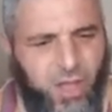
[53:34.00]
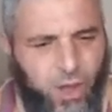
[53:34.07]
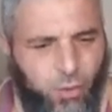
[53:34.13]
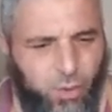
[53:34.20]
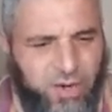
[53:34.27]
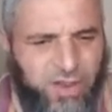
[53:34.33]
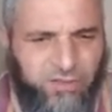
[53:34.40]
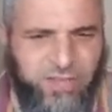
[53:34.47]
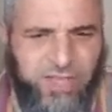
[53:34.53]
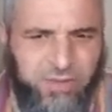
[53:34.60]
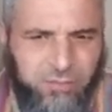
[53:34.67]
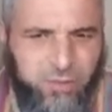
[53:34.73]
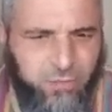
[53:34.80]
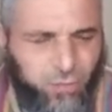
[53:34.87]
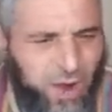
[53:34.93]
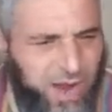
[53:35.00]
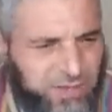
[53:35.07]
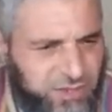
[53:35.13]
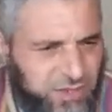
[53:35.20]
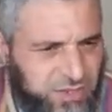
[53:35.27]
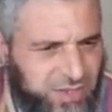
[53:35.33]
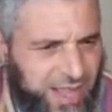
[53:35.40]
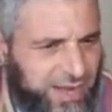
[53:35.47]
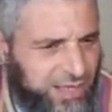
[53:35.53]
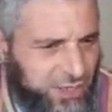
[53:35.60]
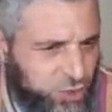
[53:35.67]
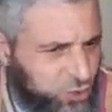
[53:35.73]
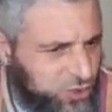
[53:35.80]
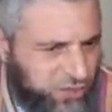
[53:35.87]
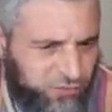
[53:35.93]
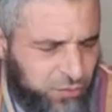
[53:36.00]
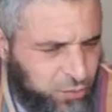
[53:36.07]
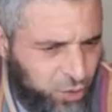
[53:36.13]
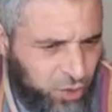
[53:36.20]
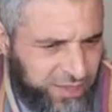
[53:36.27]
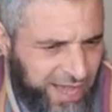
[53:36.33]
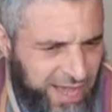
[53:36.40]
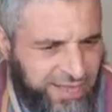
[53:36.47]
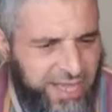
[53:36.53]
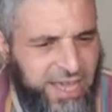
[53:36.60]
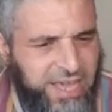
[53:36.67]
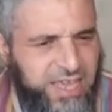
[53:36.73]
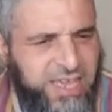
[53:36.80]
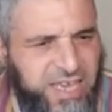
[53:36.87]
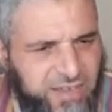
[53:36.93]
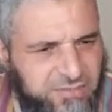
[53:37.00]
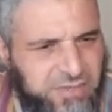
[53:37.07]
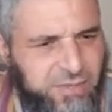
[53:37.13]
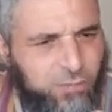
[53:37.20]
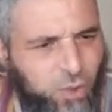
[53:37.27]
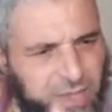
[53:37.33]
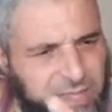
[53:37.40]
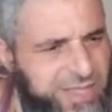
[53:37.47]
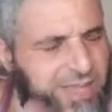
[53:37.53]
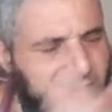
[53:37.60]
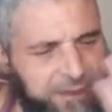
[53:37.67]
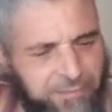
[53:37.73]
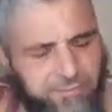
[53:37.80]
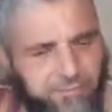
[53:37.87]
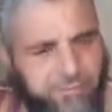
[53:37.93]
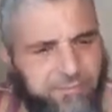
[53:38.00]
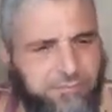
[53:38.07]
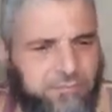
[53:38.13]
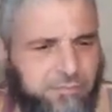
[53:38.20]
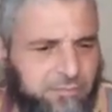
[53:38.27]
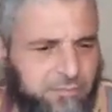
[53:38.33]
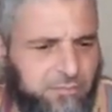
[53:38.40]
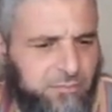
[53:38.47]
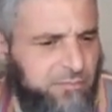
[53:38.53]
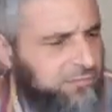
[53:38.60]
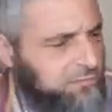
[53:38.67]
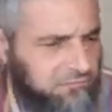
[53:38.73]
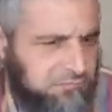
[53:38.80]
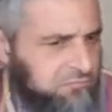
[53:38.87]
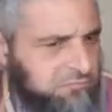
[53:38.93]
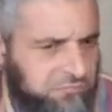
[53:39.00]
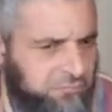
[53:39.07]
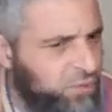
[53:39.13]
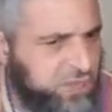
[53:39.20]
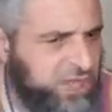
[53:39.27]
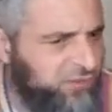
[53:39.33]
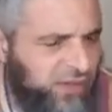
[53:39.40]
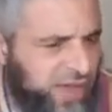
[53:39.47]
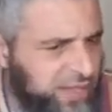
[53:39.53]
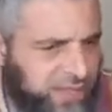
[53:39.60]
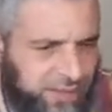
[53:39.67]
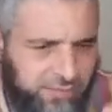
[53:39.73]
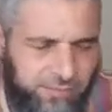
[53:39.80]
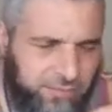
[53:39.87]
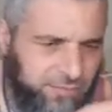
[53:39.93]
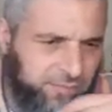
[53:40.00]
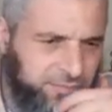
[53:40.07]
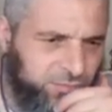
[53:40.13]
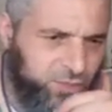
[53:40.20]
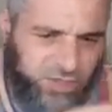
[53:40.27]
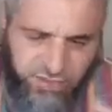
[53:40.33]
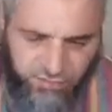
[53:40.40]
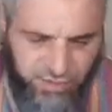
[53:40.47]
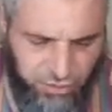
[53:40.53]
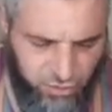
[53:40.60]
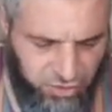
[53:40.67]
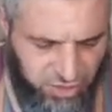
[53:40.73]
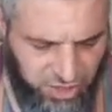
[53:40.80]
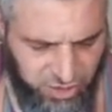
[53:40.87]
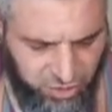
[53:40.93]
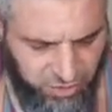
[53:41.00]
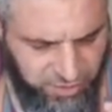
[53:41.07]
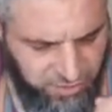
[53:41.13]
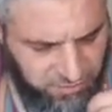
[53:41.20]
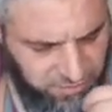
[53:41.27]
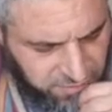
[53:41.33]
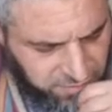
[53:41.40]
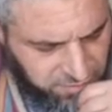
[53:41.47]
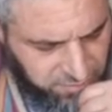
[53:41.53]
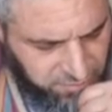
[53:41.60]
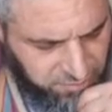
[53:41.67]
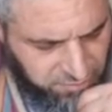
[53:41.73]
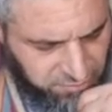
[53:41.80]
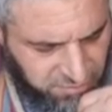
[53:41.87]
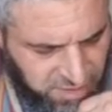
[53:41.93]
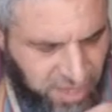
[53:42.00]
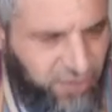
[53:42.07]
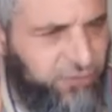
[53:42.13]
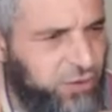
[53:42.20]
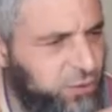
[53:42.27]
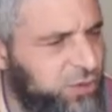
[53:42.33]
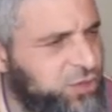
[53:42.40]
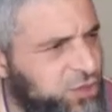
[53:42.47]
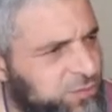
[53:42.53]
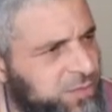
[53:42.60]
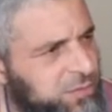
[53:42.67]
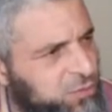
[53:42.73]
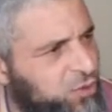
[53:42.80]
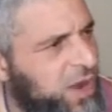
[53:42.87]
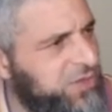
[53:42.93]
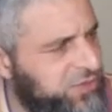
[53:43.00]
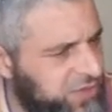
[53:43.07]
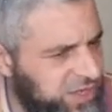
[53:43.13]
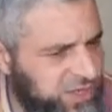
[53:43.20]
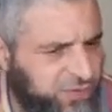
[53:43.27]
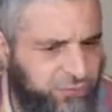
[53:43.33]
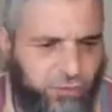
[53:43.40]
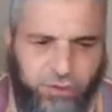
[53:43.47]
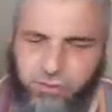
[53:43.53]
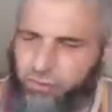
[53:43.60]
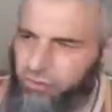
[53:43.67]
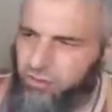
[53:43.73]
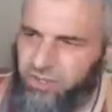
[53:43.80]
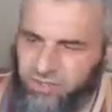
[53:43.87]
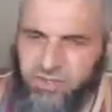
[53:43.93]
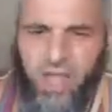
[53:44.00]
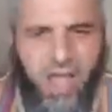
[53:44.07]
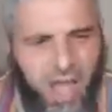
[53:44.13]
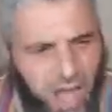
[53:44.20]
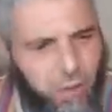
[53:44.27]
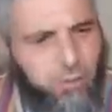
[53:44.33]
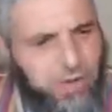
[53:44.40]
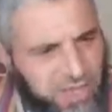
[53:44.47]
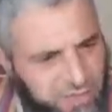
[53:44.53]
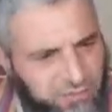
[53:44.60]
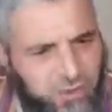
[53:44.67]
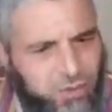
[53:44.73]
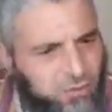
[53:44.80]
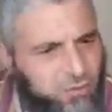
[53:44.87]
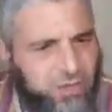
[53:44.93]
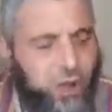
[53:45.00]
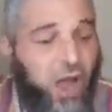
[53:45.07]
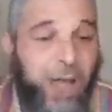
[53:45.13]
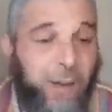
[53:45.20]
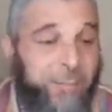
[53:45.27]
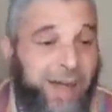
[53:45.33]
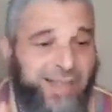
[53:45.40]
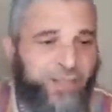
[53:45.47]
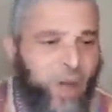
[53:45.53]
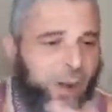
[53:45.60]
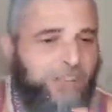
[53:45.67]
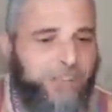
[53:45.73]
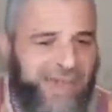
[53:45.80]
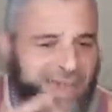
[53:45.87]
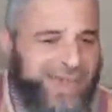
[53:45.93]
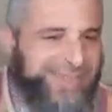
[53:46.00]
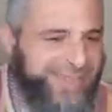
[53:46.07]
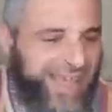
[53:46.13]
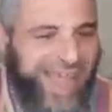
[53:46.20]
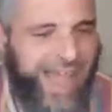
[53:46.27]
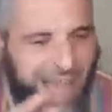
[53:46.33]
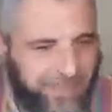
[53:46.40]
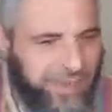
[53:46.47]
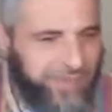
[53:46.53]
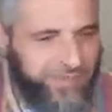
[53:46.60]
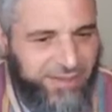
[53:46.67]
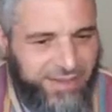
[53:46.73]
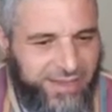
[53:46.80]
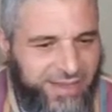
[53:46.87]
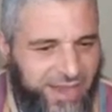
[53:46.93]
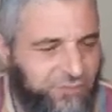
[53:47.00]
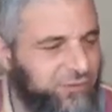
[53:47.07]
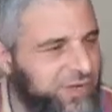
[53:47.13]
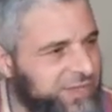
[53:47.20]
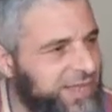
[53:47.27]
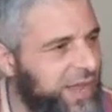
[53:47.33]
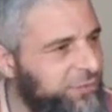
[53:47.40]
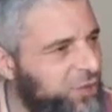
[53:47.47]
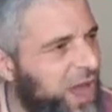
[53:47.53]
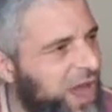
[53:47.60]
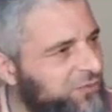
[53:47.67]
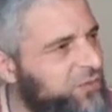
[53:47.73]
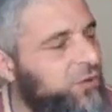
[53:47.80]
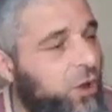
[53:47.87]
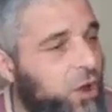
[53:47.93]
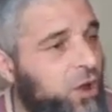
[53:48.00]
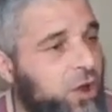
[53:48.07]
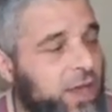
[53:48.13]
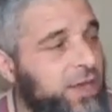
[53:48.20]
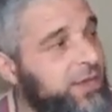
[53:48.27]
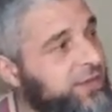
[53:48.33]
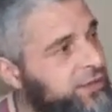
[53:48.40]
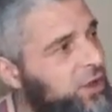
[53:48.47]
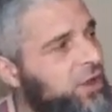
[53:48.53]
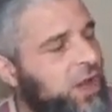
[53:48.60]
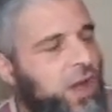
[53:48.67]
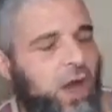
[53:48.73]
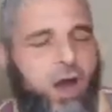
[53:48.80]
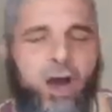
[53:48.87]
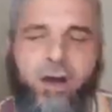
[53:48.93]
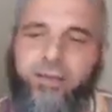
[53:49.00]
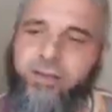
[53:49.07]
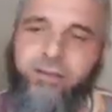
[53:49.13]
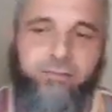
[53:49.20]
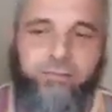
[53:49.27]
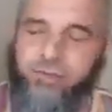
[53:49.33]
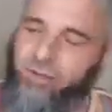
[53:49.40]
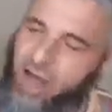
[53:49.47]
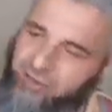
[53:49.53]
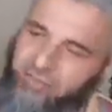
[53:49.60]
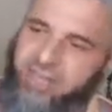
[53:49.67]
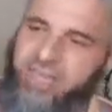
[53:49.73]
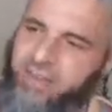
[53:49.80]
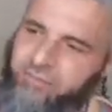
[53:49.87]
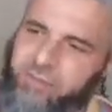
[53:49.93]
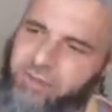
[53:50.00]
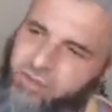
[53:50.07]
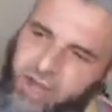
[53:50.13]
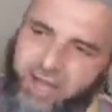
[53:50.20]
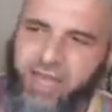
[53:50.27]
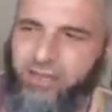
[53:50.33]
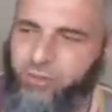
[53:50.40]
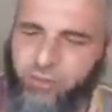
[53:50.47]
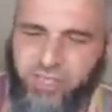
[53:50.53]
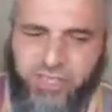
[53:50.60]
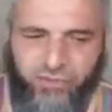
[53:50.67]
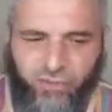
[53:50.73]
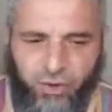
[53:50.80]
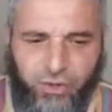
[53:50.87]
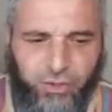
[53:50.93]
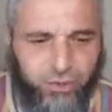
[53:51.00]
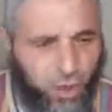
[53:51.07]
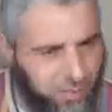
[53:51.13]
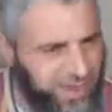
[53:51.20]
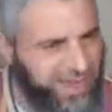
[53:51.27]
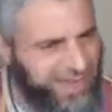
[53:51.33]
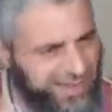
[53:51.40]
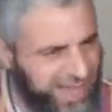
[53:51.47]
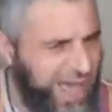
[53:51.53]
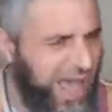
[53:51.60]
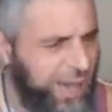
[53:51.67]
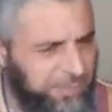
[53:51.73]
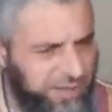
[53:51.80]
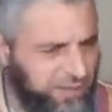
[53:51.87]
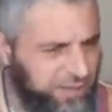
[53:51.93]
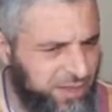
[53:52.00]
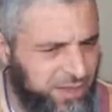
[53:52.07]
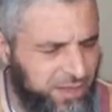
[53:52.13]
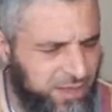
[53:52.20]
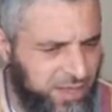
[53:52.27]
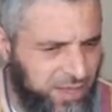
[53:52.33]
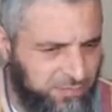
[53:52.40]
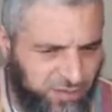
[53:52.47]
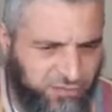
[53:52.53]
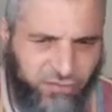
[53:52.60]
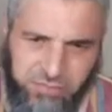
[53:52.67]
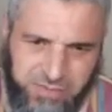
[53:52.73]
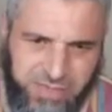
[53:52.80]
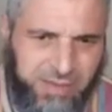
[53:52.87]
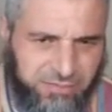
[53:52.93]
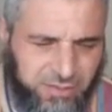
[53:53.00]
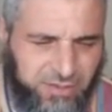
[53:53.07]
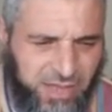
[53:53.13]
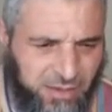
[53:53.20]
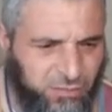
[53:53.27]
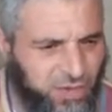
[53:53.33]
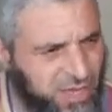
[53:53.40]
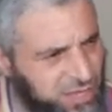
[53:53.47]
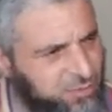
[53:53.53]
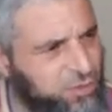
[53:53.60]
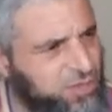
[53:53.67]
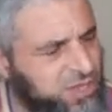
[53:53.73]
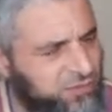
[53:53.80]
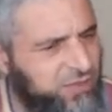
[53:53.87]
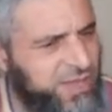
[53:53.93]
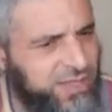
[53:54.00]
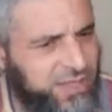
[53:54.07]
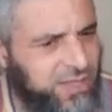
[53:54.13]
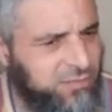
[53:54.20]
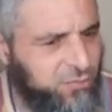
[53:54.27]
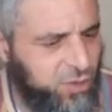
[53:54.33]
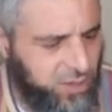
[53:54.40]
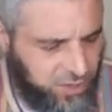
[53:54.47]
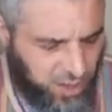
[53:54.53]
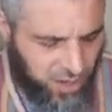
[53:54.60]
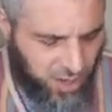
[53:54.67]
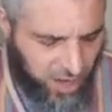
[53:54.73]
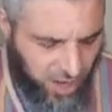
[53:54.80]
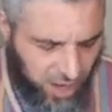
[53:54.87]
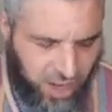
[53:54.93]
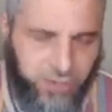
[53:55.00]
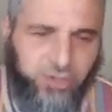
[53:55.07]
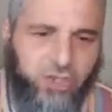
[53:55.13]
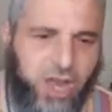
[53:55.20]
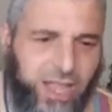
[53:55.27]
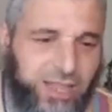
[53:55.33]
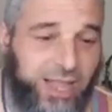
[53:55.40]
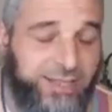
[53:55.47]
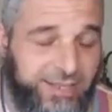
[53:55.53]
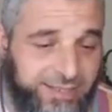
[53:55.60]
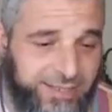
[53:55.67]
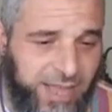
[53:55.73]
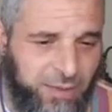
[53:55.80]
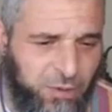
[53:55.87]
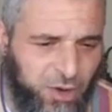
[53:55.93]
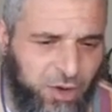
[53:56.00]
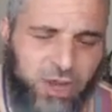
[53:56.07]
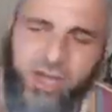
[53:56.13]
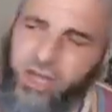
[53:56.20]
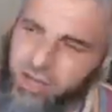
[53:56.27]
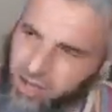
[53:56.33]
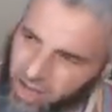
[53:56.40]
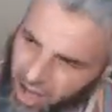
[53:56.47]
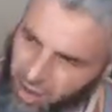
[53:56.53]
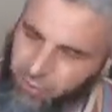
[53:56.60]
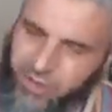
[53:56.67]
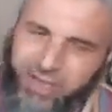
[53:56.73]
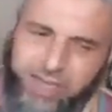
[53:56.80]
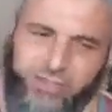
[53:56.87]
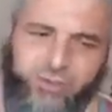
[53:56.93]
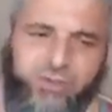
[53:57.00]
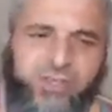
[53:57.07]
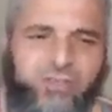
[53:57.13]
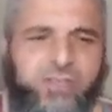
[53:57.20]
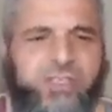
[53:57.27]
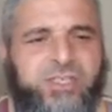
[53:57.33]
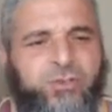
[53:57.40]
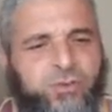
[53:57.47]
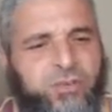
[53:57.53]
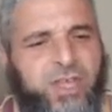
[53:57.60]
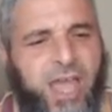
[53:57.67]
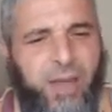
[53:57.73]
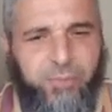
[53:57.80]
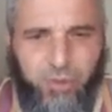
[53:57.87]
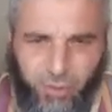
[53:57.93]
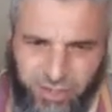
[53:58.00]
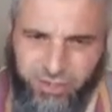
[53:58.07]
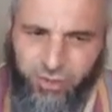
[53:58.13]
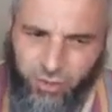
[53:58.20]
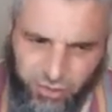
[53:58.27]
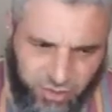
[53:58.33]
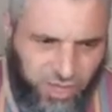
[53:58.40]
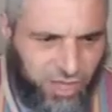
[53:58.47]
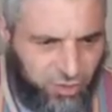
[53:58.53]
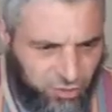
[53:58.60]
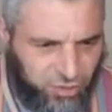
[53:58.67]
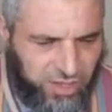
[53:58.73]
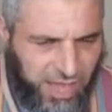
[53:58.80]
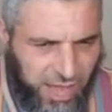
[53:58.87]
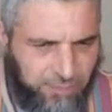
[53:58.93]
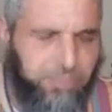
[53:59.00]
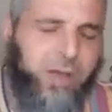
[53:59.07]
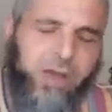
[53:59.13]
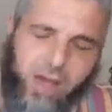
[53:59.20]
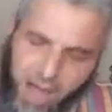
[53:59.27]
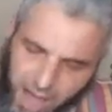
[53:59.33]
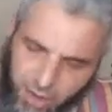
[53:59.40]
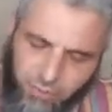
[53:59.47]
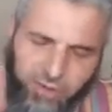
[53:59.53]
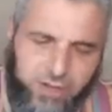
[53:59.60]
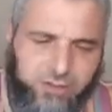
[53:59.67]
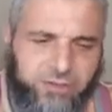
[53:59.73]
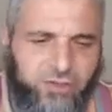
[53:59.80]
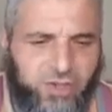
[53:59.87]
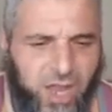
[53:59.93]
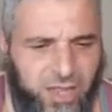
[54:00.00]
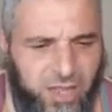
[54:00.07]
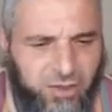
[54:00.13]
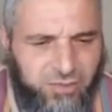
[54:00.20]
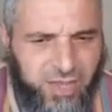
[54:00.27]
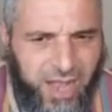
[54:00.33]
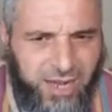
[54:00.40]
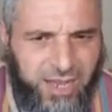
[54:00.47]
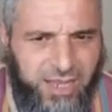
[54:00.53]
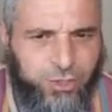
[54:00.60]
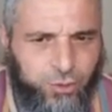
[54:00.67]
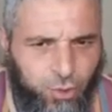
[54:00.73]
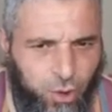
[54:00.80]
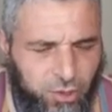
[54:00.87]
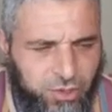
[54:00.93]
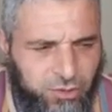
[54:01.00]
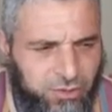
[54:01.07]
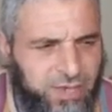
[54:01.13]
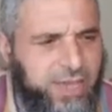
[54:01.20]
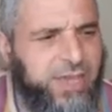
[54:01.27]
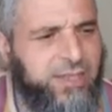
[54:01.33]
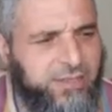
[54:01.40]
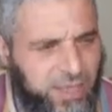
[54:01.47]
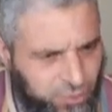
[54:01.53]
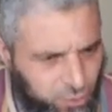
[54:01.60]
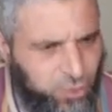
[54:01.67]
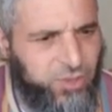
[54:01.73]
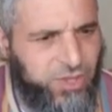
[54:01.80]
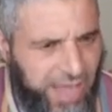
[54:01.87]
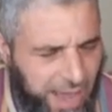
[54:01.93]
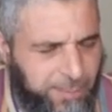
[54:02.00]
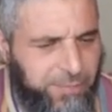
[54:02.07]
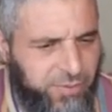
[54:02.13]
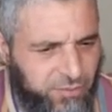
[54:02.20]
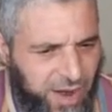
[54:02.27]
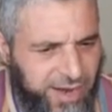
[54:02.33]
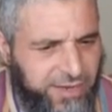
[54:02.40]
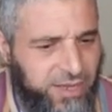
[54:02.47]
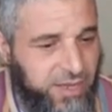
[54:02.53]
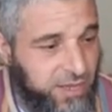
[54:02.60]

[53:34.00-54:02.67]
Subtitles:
Whenever he memorizes like a surah from the Quran, he gives him one dirham. Motivate them. Motivate your children. If you were to memorize this, if you were to do this, I will give you, you know, but don't make it a habit every time you have to, you have to give me so I can do this for you. Don't make it a habit. But from time to time, you can motivate them with, inshallah, this summer, I will get you into this youth camp. You wanted to go to that youth camp? I will, inshallah, ta'ala, enroll you into the youth camp, right?